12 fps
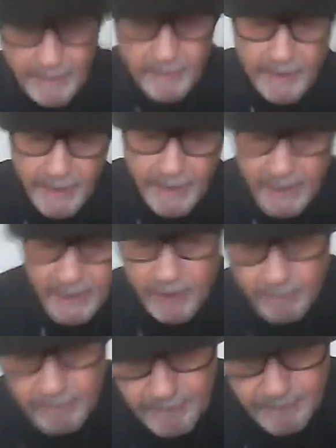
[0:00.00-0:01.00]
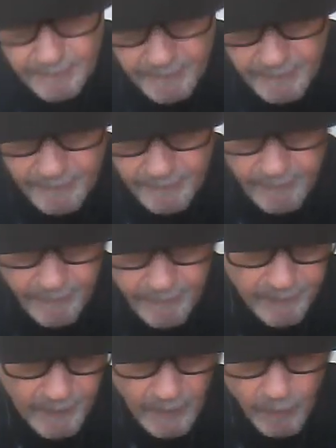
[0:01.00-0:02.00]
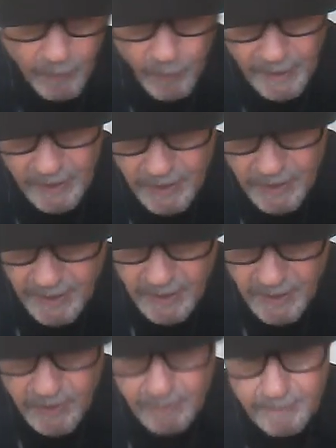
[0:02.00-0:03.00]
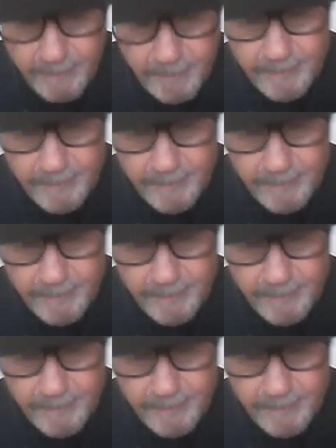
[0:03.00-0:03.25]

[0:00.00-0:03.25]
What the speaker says: The ism. What is the ism?